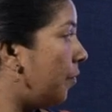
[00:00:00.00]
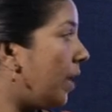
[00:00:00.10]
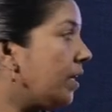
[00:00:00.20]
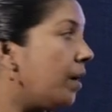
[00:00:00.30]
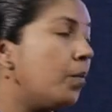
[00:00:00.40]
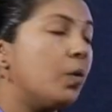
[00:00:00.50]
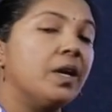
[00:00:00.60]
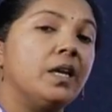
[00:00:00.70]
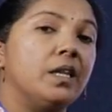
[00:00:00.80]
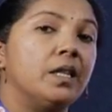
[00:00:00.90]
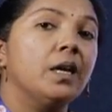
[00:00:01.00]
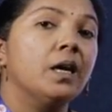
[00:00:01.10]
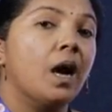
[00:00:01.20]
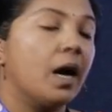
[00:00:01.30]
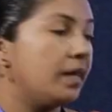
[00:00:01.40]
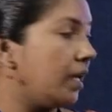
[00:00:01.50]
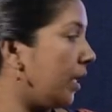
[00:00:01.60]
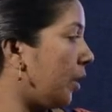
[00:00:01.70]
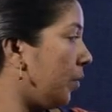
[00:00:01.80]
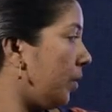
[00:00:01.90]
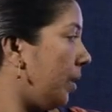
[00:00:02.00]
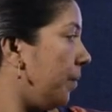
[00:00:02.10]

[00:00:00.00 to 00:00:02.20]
one component in the other liquid.